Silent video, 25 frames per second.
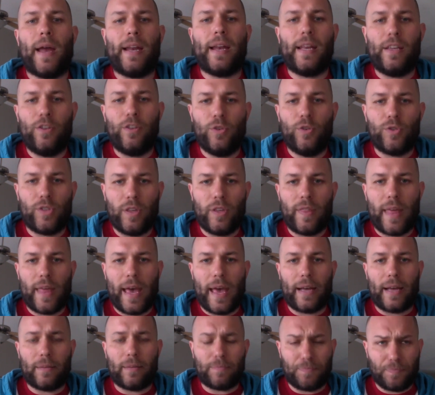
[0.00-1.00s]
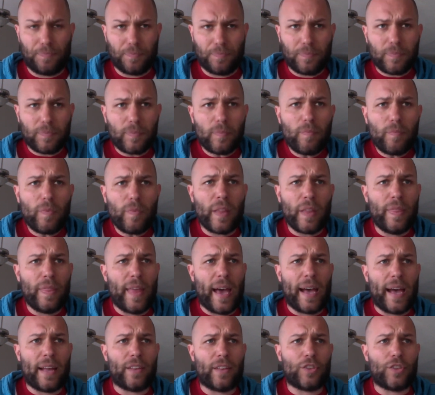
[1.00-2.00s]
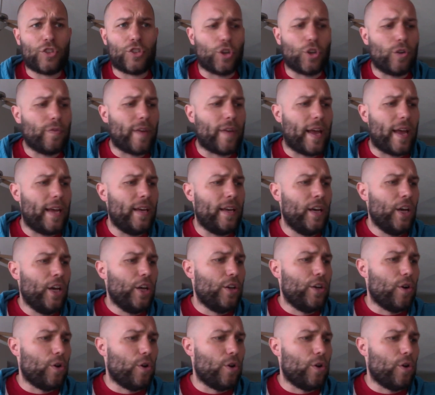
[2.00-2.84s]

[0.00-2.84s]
using that survey,